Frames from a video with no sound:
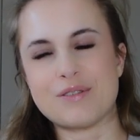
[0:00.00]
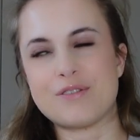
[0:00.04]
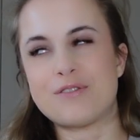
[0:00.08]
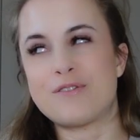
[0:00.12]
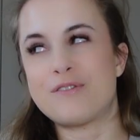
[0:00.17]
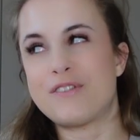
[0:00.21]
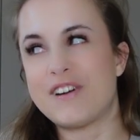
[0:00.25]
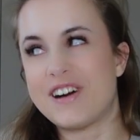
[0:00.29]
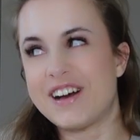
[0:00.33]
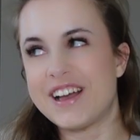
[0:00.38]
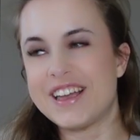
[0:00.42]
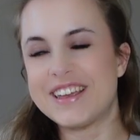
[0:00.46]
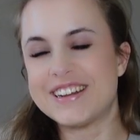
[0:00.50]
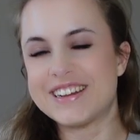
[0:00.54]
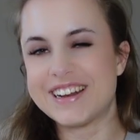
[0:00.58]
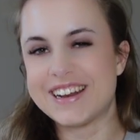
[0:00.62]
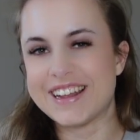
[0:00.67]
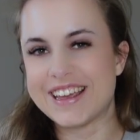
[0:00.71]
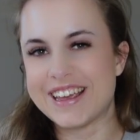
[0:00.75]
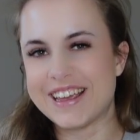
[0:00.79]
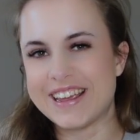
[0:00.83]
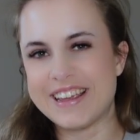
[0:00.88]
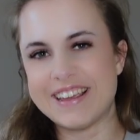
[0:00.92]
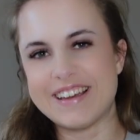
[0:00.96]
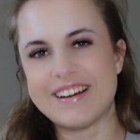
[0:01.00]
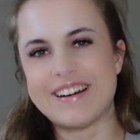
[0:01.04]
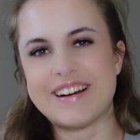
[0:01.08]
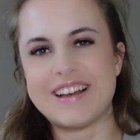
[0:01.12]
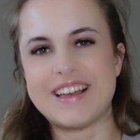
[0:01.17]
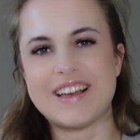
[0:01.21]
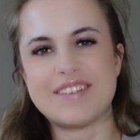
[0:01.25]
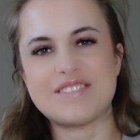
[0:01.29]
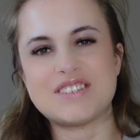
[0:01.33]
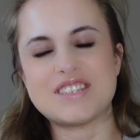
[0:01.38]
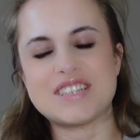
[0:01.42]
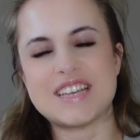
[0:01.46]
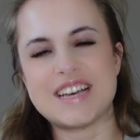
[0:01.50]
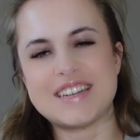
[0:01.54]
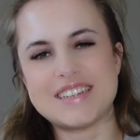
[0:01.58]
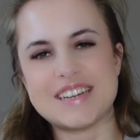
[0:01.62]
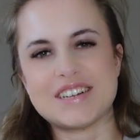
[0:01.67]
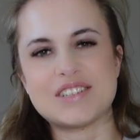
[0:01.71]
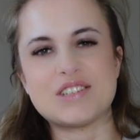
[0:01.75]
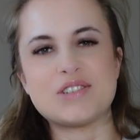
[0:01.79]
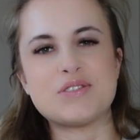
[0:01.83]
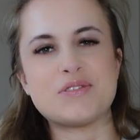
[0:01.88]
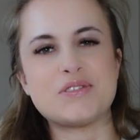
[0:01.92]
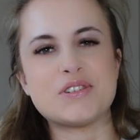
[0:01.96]
Finally, I have sat
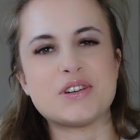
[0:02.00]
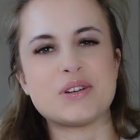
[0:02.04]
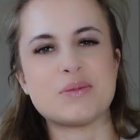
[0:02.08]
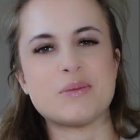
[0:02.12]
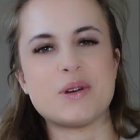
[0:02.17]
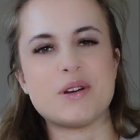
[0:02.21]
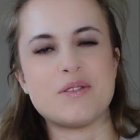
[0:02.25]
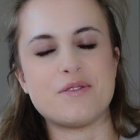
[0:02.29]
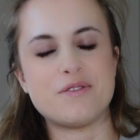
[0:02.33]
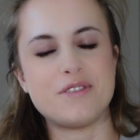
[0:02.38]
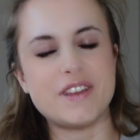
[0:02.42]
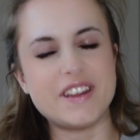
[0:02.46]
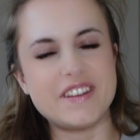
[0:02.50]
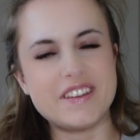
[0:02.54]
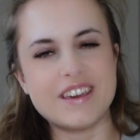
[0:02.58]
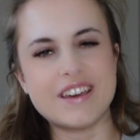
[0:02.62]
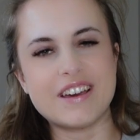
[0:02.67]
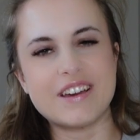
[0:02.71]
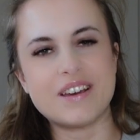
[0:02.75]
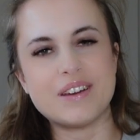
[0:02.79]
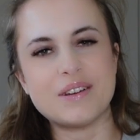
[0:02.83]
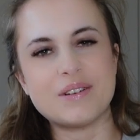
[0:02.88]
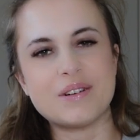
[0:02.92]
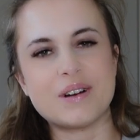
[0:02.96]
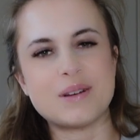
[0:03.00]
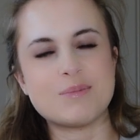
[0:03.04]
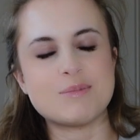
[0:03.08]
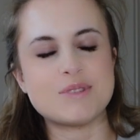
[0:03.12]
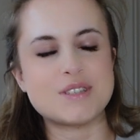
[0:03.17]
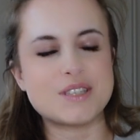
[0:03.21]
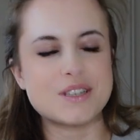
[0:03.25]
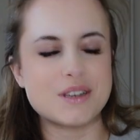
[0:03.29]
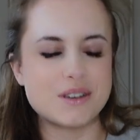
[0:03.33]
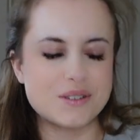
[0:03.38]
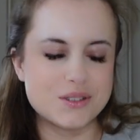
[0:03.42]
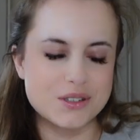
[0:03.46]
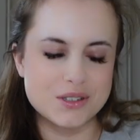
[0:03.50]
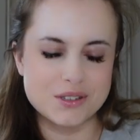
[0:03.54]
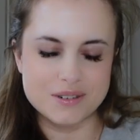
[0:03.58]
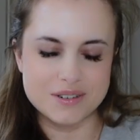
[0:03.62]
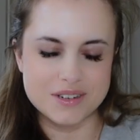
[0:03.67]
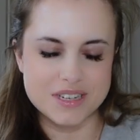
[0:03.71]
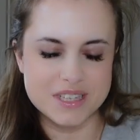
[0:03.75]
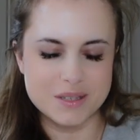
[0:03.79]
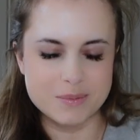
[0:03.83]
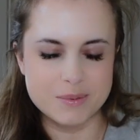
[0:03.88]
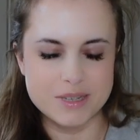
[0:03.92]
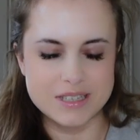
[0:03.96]
down to film a video. I'm so
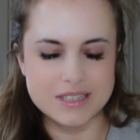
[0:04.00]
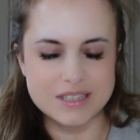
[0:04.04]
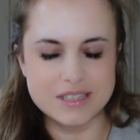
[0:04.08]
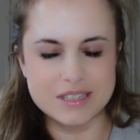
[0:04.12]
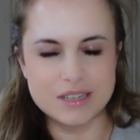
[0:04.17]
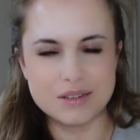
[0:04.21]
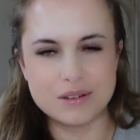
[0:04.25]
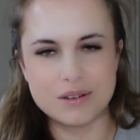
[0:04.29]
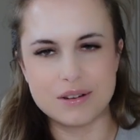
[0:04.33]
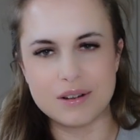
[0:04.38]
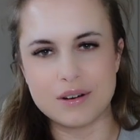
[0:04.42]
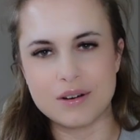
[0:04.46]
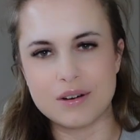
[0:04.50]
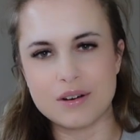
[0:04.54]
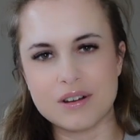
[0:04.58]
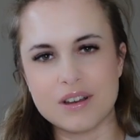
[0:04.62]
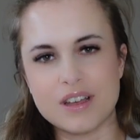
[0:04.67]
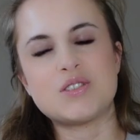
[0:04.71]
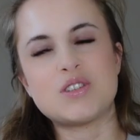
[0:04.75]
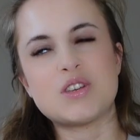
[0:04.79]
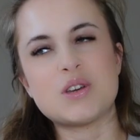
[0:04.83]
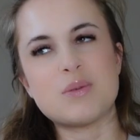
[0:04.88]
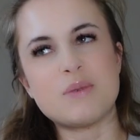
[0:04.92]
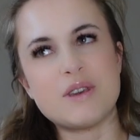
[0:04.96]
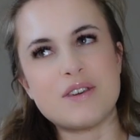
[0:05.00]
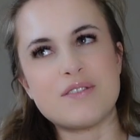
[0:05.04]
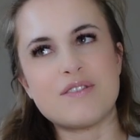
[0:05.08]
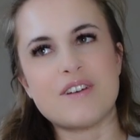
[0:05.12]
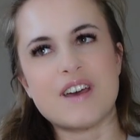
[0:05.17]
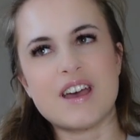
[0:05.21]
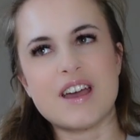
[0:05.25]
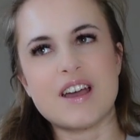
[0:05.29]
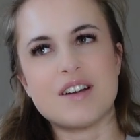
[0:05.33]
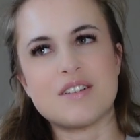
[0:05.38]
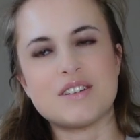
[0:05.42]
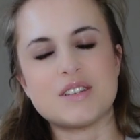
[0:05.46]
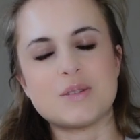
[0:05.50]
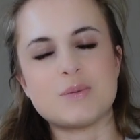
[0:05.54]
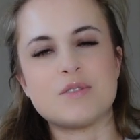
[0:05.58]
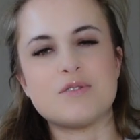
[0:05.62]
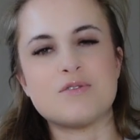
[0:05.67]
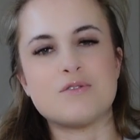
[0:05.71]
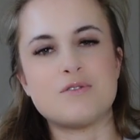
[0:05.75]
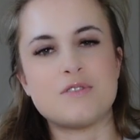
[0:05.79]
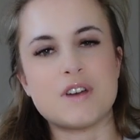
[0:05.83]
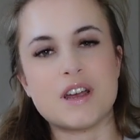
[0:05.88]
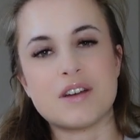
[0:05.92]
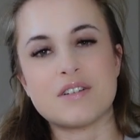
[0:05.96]
sorry it's been so long. To be fair, it's
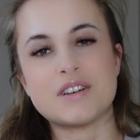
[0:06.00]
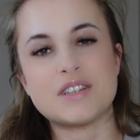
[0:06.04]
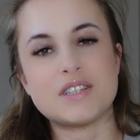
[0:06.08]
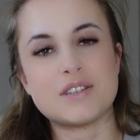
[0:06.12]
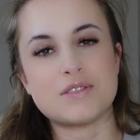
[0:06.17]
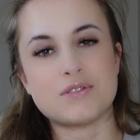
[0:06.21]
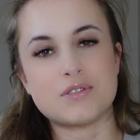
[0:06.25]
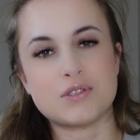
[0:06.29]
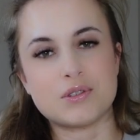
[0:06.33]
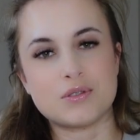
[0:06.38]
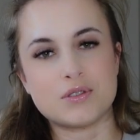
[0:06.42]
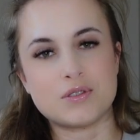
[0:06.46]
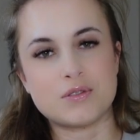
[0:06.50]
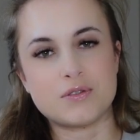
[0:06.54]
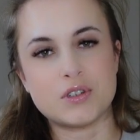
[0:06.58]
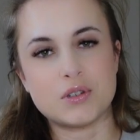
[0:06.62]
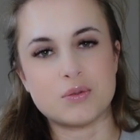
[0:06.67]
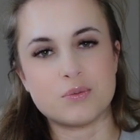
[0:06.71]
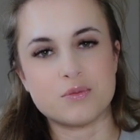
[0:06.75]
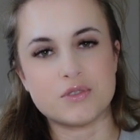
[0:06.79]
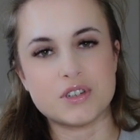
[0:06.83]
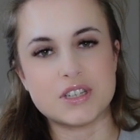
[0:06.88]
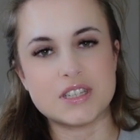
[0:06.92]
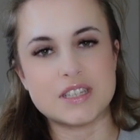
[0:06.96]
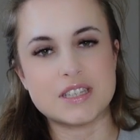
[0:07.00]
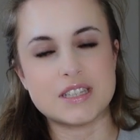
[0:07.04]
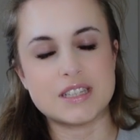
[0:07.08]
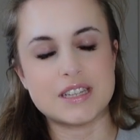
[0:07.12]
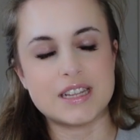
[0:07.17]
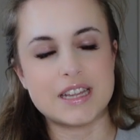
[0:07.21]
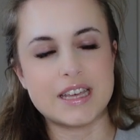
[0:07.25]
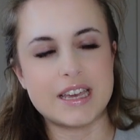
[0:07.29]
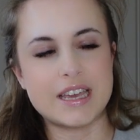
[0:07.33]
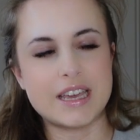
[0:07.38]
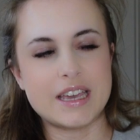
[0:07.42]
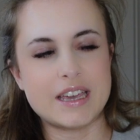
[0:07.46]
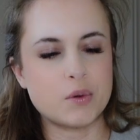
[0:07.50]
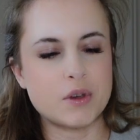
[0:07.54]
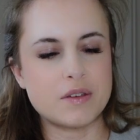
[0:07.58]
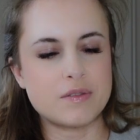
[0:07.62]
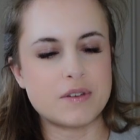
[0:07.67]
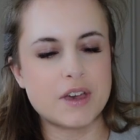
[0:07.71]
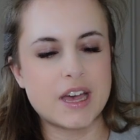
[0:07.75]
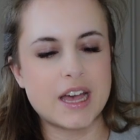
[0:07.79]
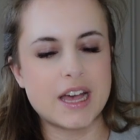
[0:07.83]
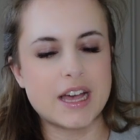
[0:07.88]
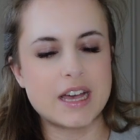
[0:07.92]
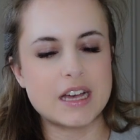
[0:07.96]
been very difficult to film recently. We've
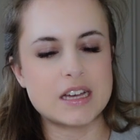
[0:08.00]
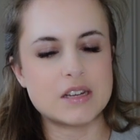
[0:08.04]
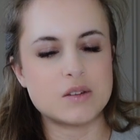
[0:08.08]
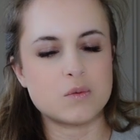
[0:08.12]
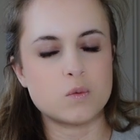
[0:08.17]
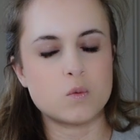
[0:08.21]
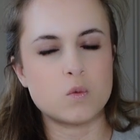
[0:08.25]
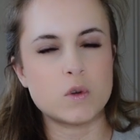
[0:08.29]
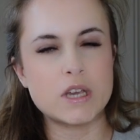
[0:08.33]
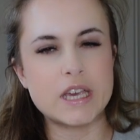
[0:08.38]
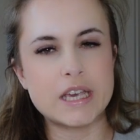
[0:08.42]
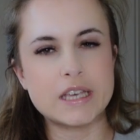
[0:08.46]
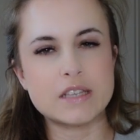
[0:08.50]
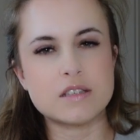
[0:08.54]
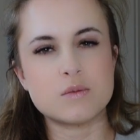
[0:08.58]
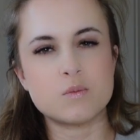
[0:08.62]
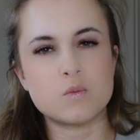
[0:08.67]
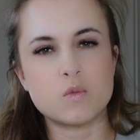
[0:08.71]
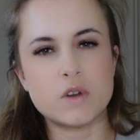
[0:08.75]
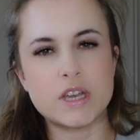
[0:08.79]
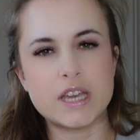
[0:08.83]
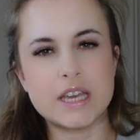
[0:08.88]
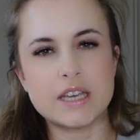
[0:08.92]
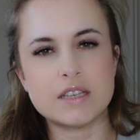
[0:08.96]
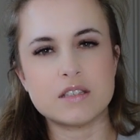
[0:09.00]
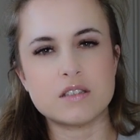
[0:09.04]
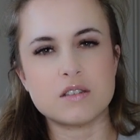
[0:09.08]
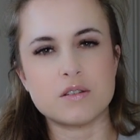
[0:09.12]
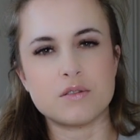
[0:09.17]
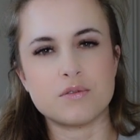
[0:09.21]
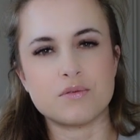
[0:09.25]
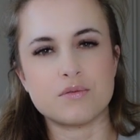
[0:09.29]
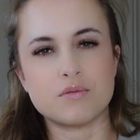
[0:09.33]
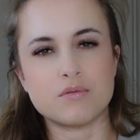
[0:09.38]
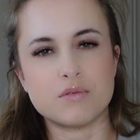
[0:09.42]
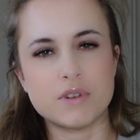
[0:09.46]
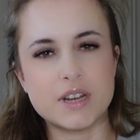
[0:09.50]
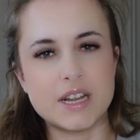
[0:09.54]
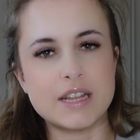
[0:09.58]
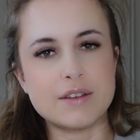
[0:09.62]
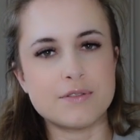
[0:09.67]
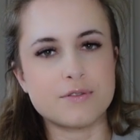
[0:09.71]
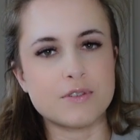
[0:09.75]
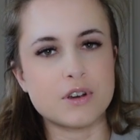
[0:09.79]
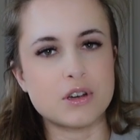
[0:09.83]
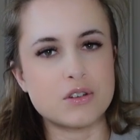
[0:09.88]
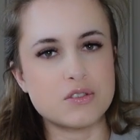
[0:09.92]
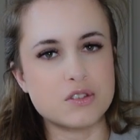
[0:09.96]
had weeks and weeks of really
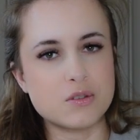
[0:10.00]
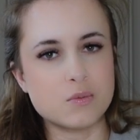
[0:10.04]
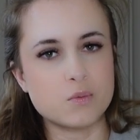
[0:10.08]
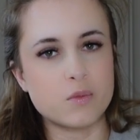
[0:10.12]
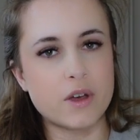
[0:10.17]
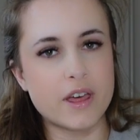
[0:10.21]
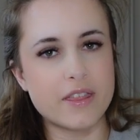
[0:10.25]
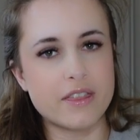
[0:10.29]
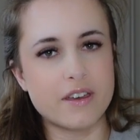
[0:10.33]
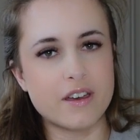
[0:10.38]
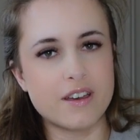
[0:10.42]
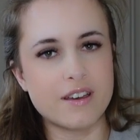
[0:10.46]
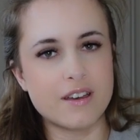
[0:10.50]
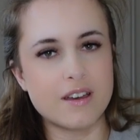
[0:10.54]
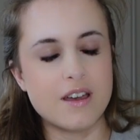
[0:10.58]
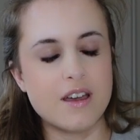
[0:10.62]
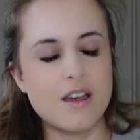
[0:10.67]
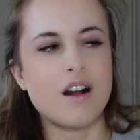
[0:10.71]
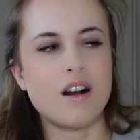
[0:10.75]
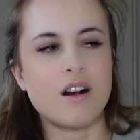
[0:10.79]
frozen weather.